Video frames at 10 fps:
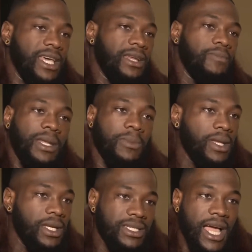said it many,
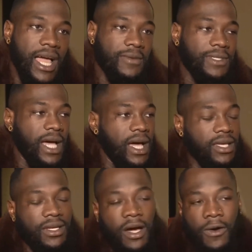many times,
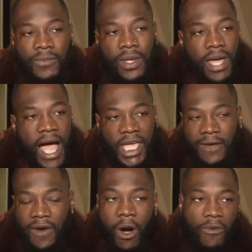you know, I
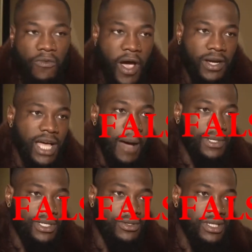give all fighters the
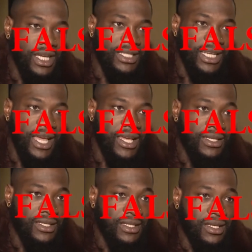opportunity and
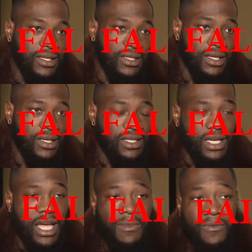chance to
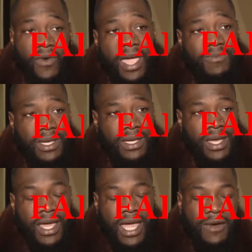come and fight me.
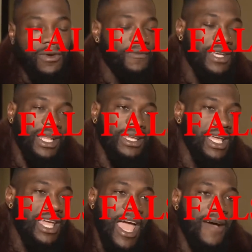And with
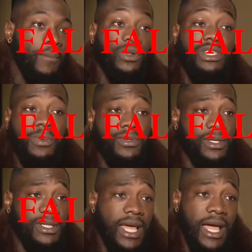Dylan, he had
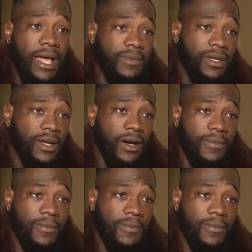multiples of time, you